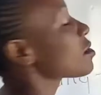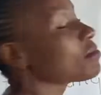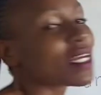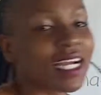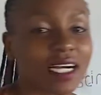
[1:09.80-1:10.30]

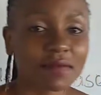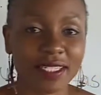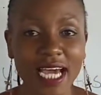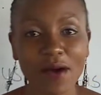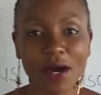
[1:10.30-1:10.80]
becomes
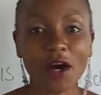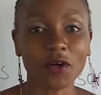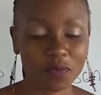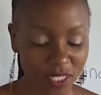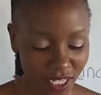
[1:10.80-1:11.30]
our
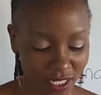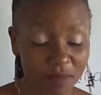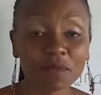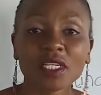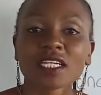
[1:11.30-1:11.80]
object.
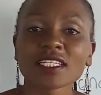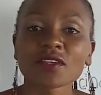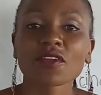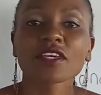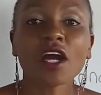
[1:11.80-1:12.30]

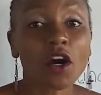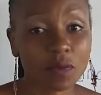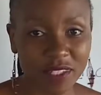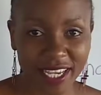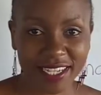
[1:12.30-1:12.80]
So the
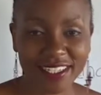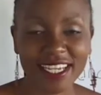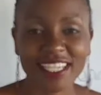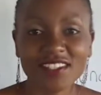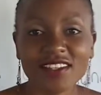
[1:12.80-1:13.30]
object
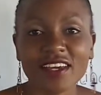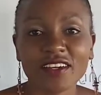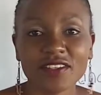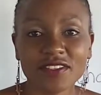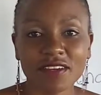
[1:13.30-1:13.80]
is
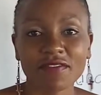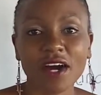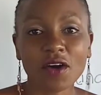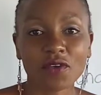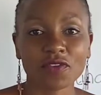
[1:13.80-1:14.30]
the
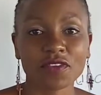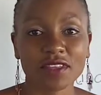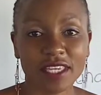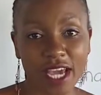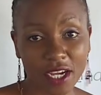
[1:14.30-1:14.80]
receiver of
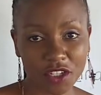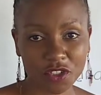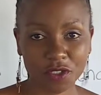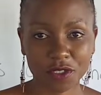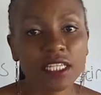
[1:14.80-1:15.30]
the
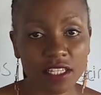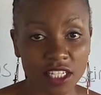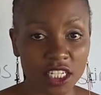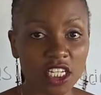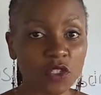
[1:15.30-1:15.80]
action. In
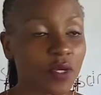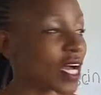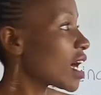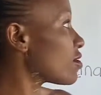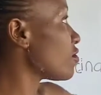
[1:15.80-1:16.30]
this case, we
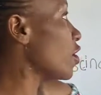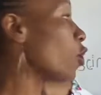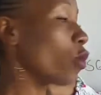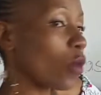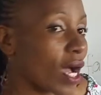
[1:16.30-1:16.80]
have
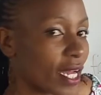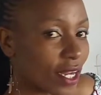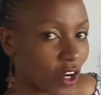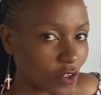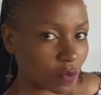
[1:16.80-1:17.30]

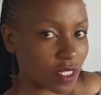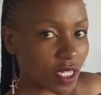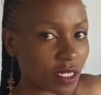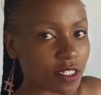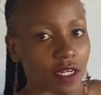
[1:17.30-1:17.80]
one
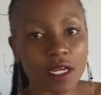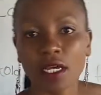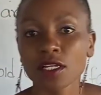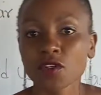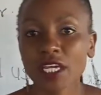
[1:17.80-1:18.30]
object.
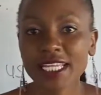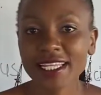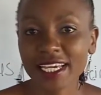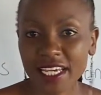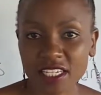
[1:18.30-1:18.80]
So
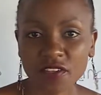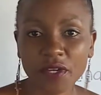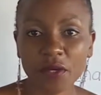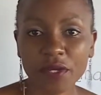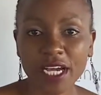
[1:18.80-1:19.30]
in the case
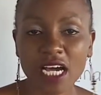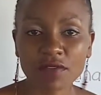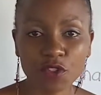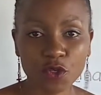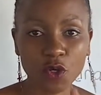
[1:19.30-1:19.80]
where we
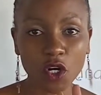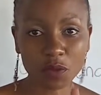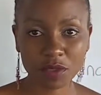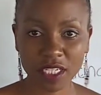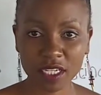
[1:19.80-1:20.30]
have two
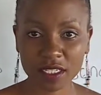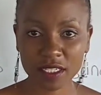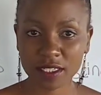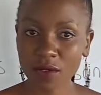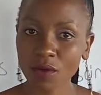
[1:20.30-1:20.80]

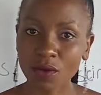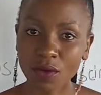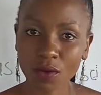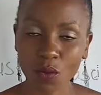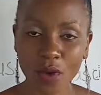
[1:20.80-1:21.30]
objects,
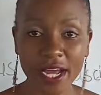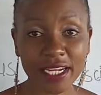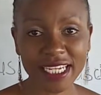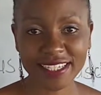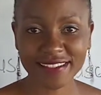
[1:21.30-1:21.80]

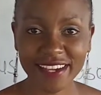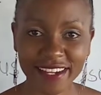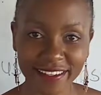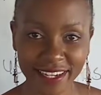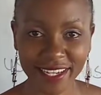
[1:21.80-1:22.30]
one is
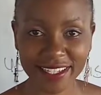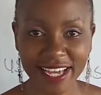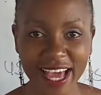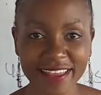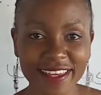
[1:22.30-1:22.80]
direct
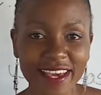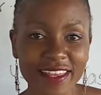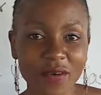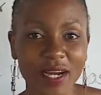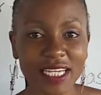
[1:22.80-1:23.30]
and the
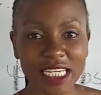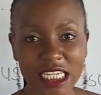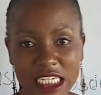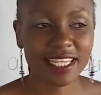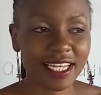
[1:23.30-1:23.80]
other one
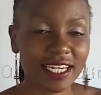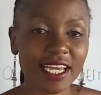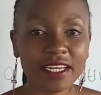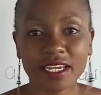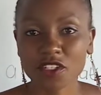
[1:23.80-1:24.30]
is
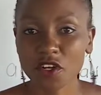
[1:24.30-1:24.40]
indirect